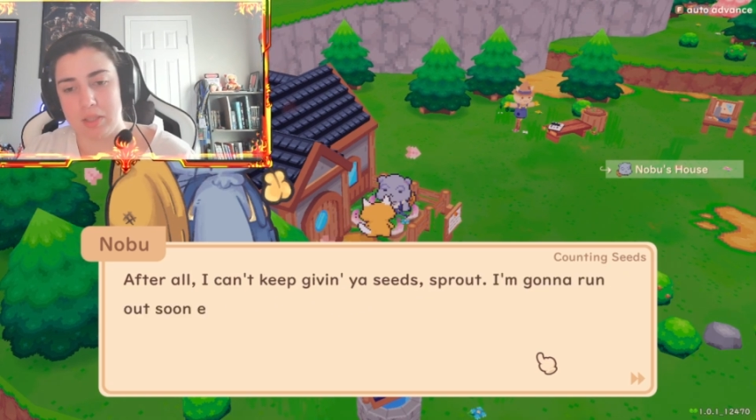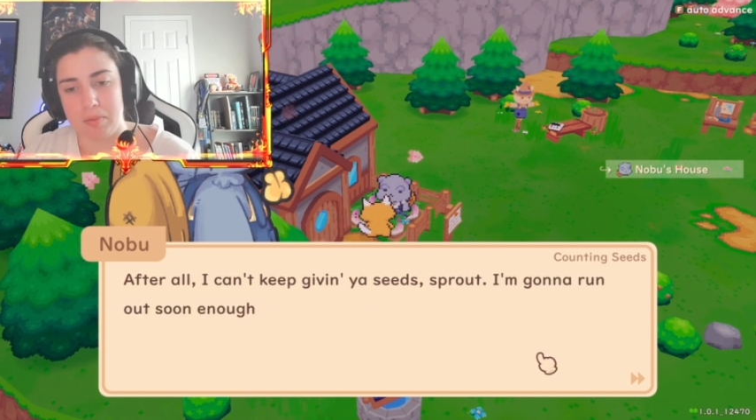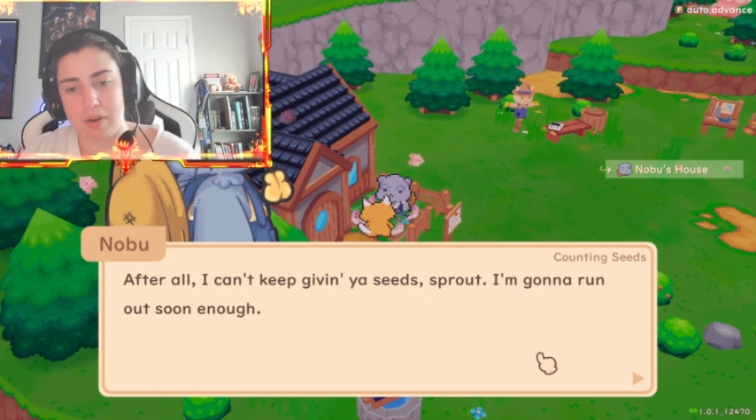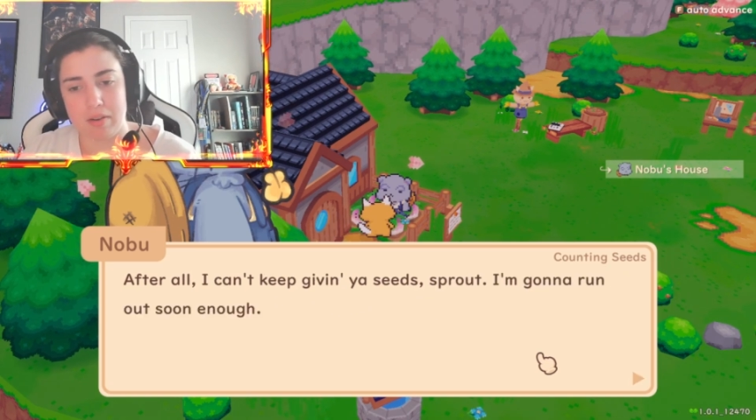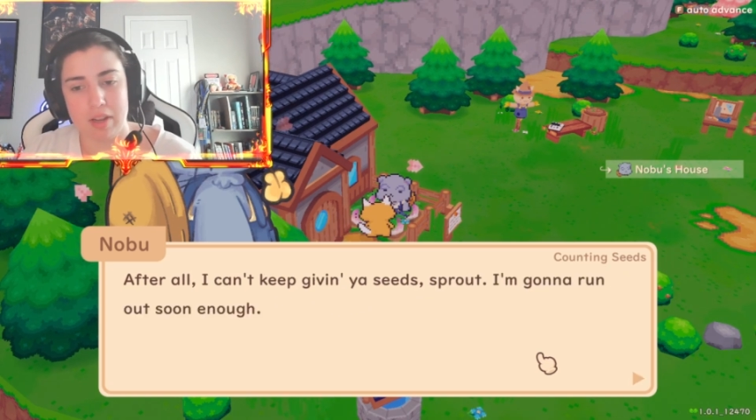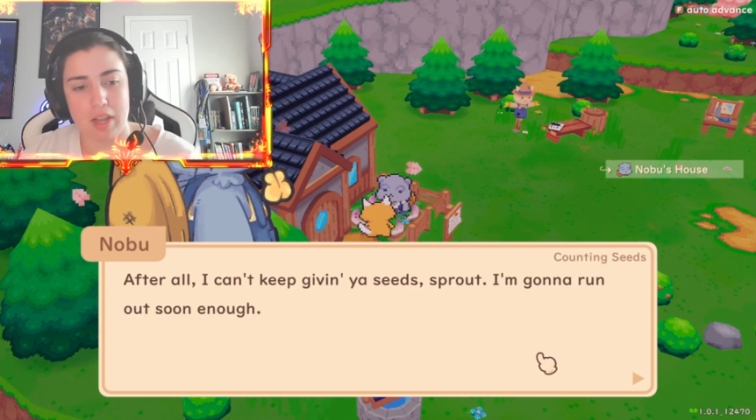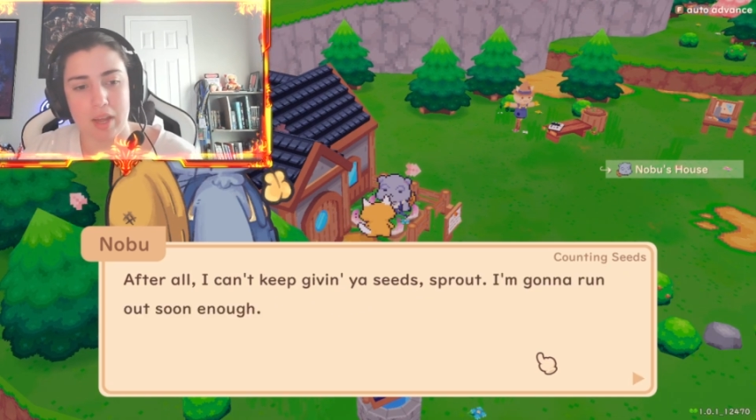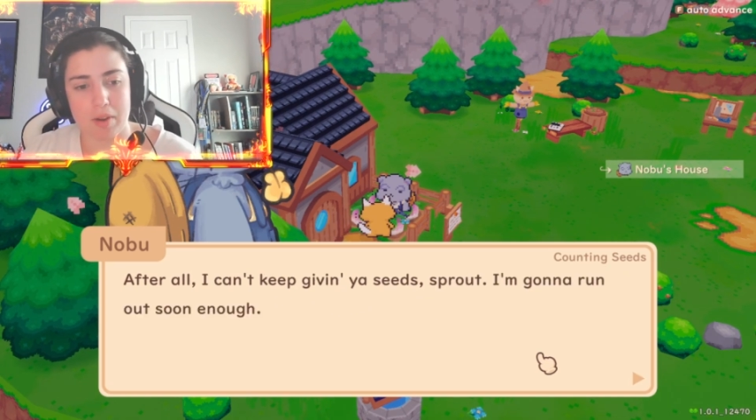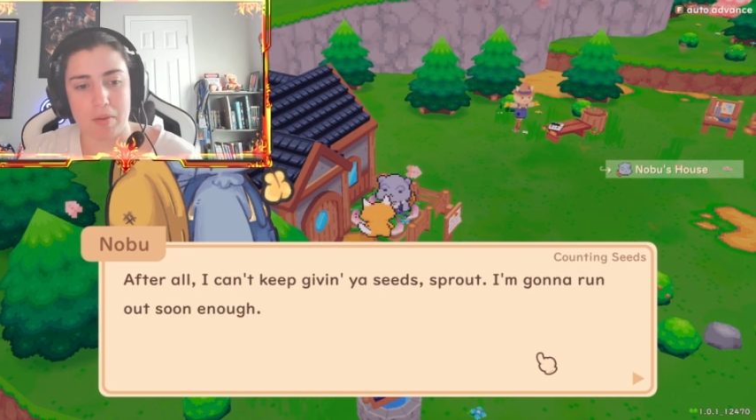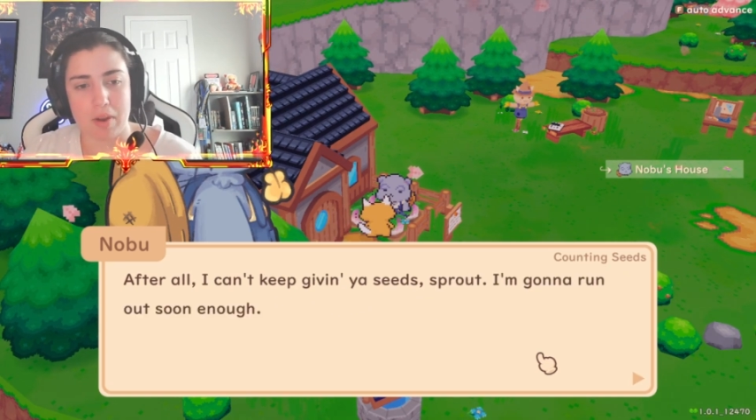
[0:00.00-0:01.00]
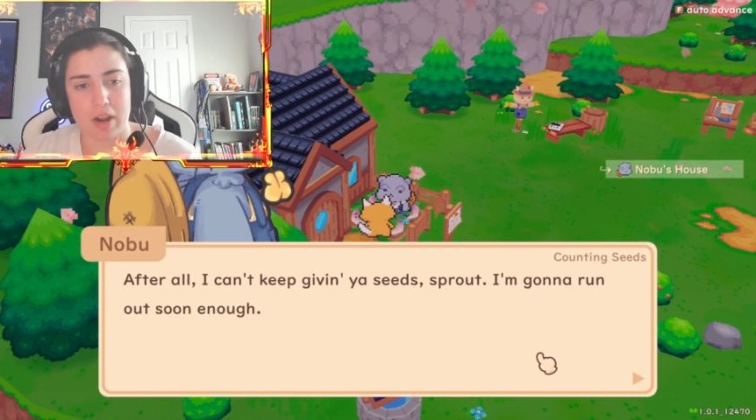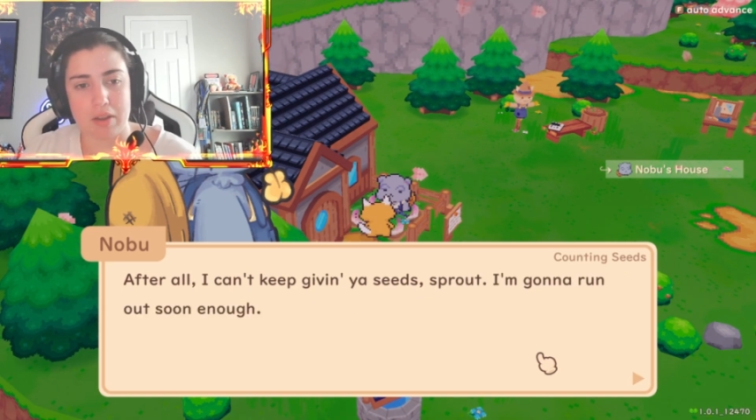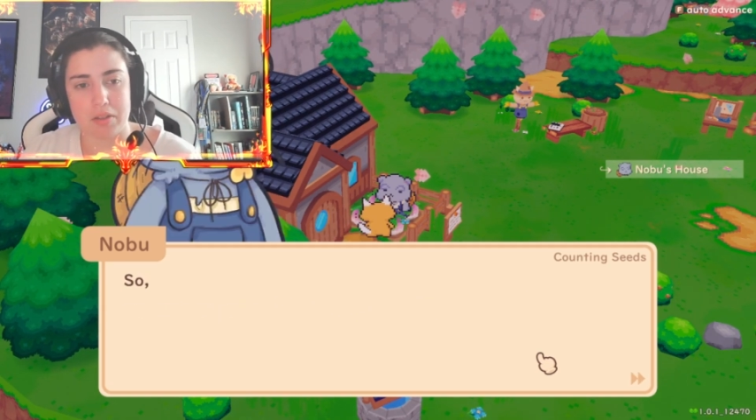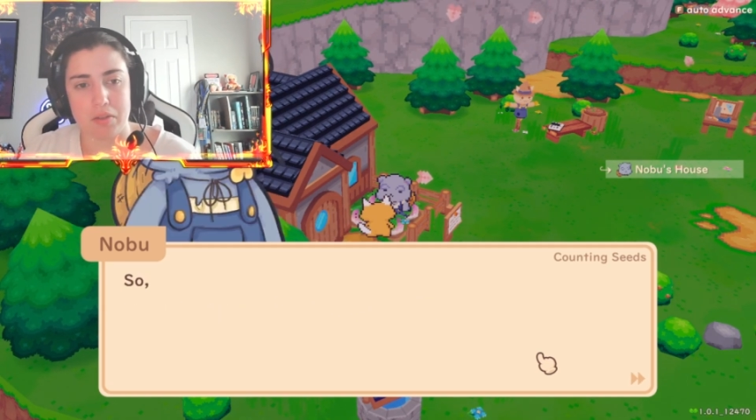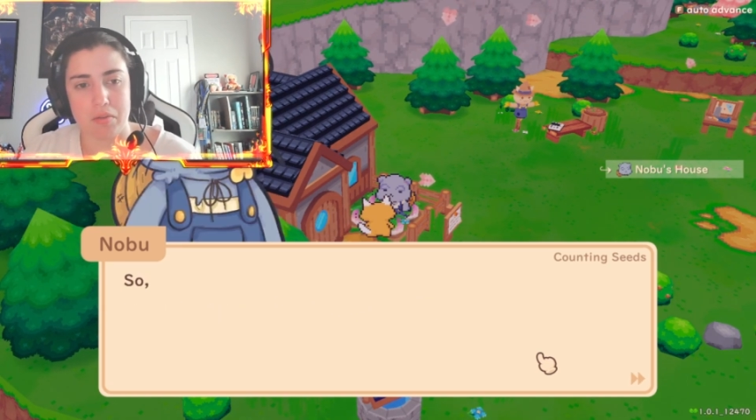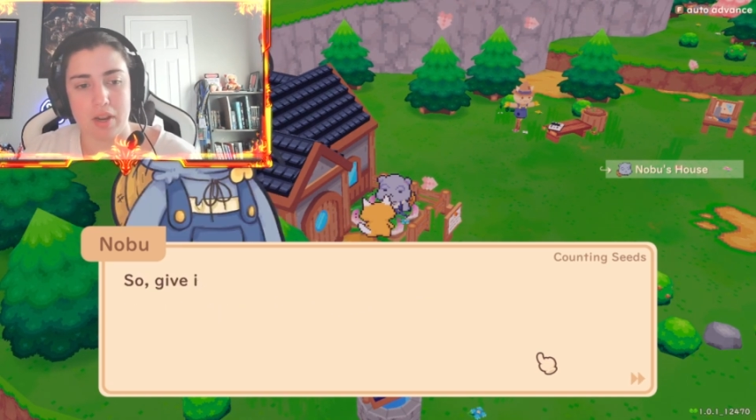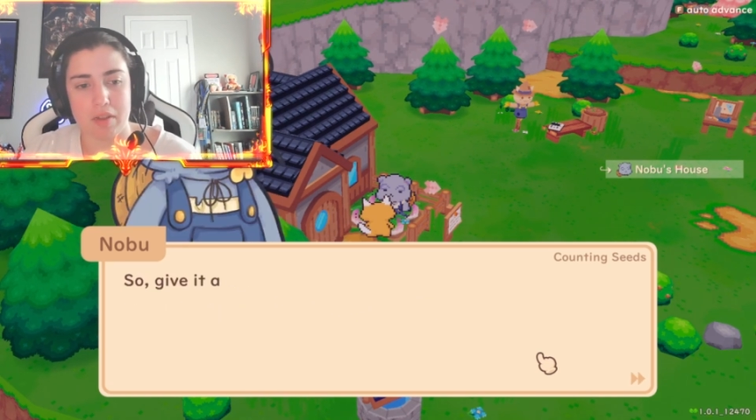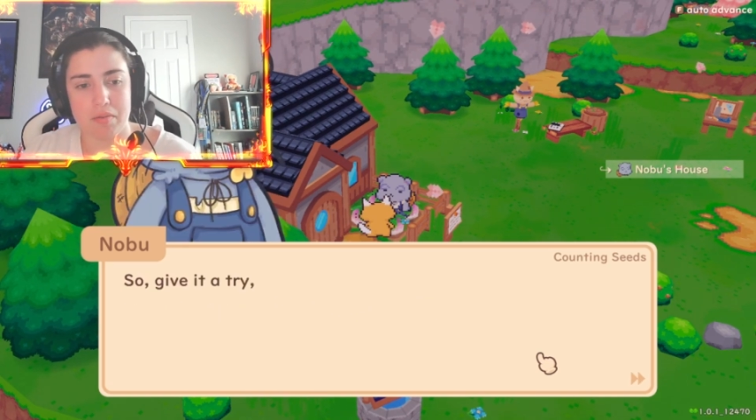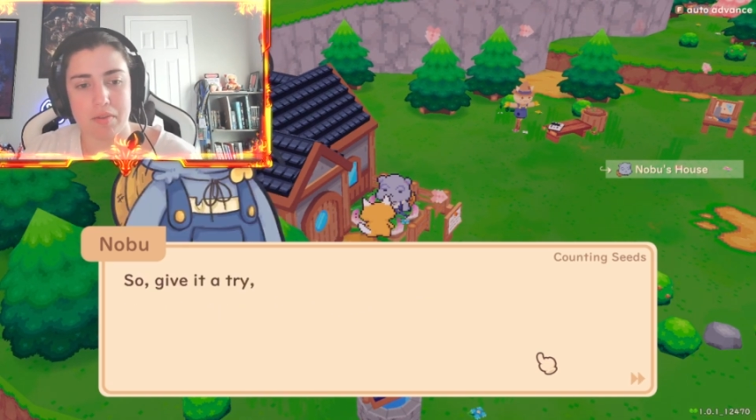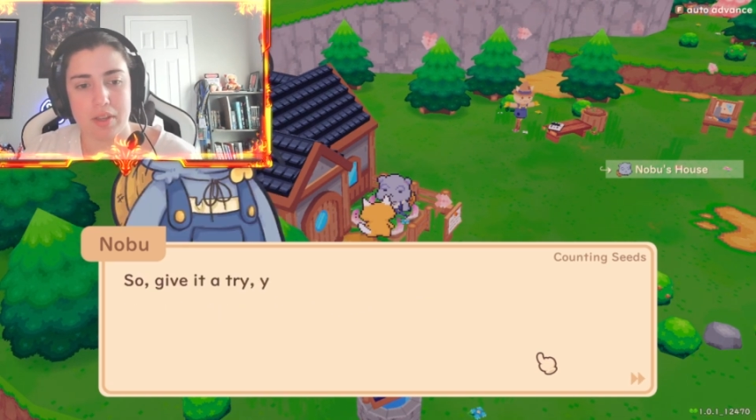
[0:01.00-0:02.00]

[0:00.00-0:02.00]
sprout. I'm gonna run out soon enough.